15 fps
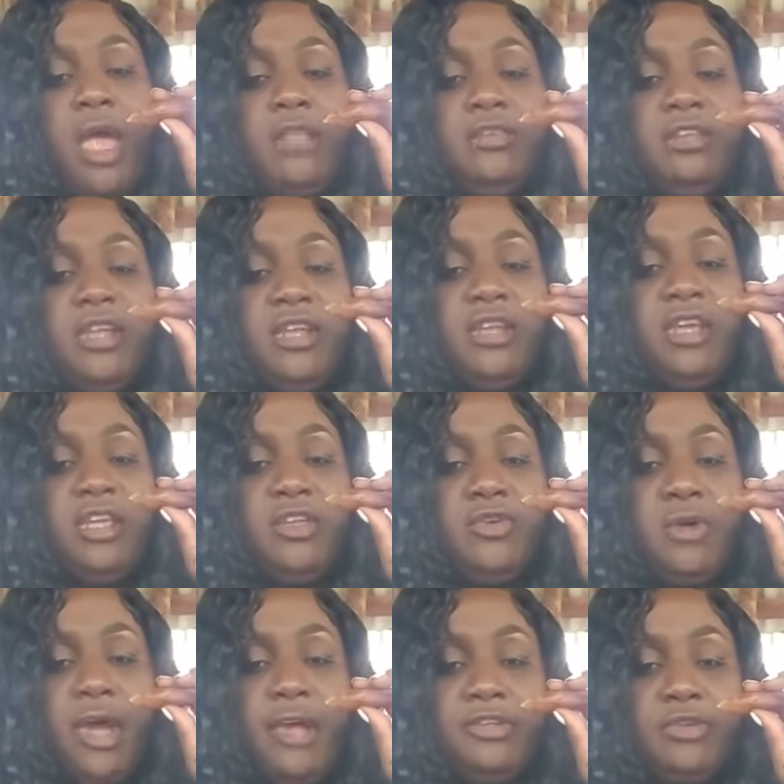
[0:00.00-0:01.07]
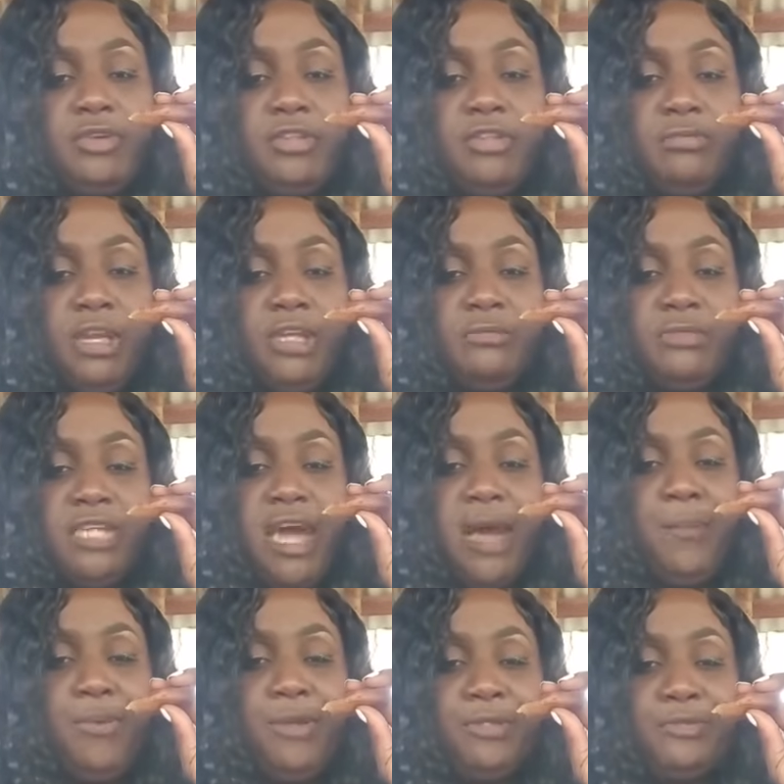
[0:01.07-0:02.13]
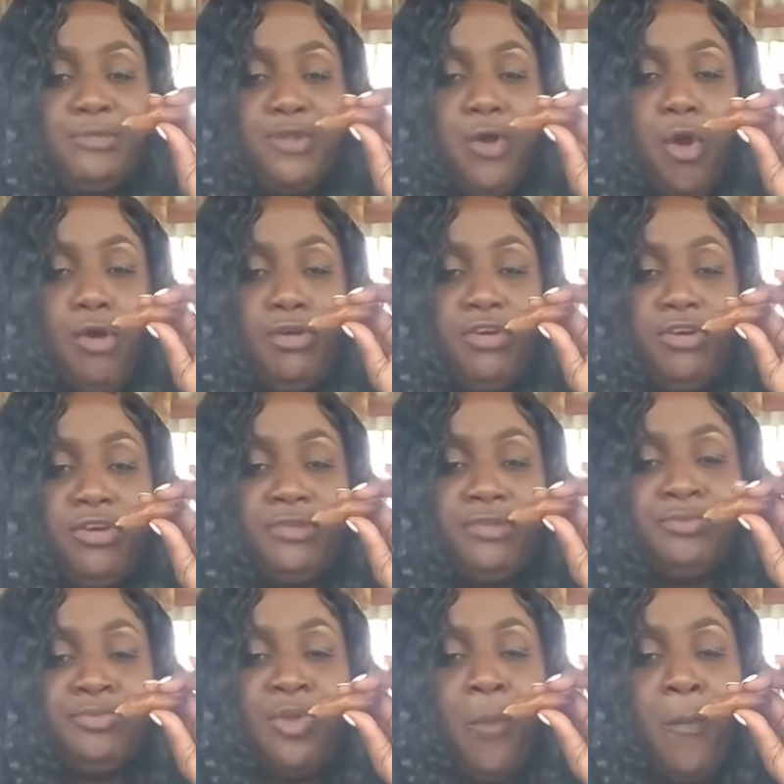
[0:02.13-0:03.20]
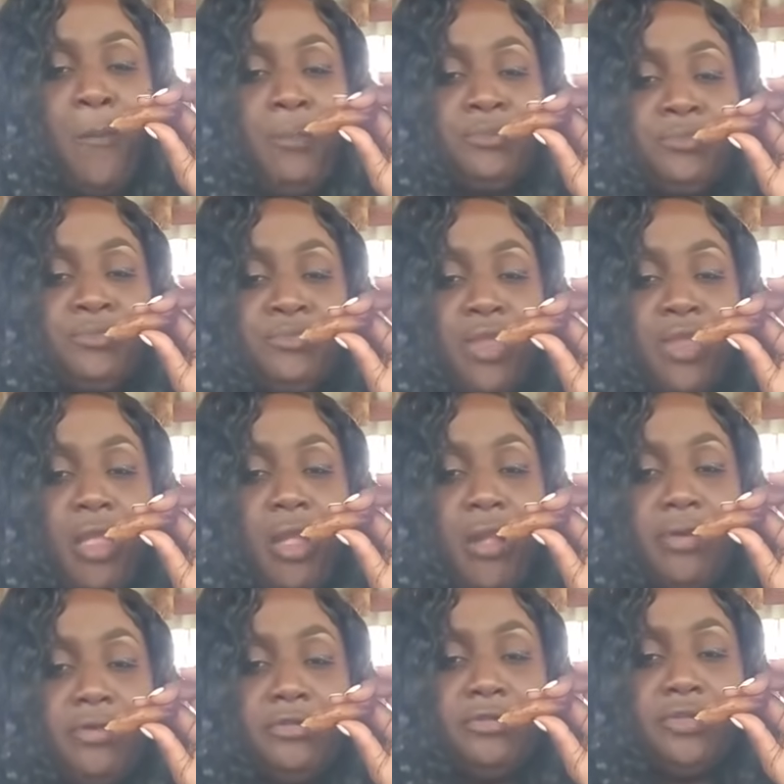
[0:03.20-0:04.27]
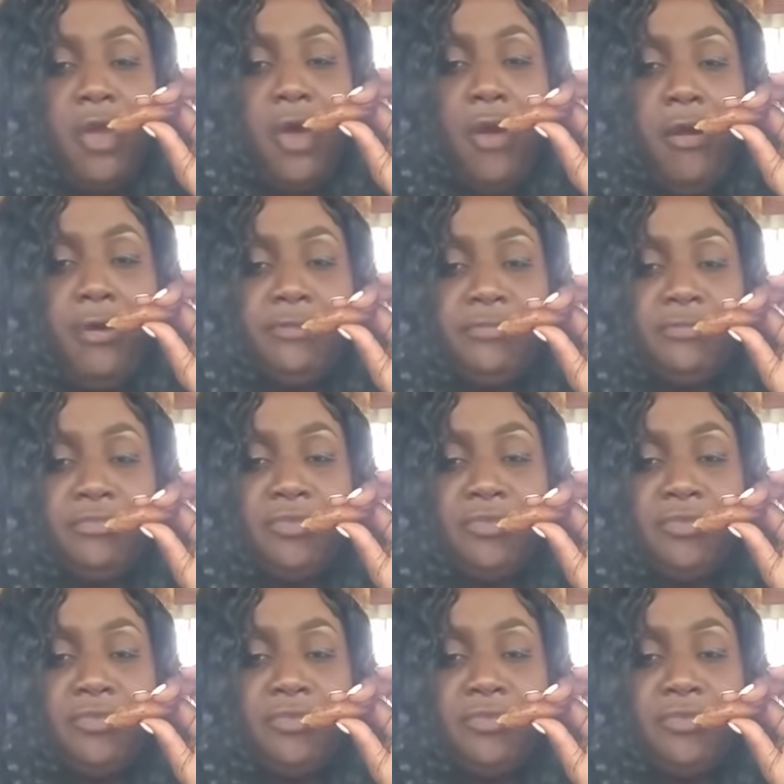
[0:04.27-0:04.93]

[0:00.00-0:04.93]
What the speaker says: Auntie Donna, you and Chris make me happy. Hungry? Oh.